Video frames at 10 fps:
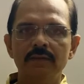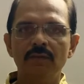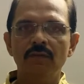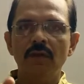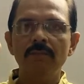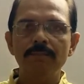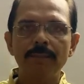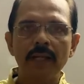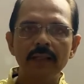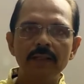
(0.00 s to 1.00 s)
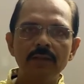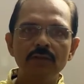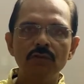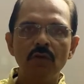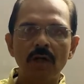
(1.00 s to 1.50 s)
from parent
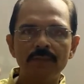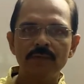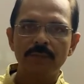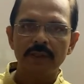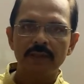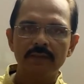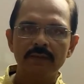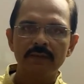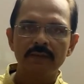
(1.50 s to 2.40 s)
to offsprings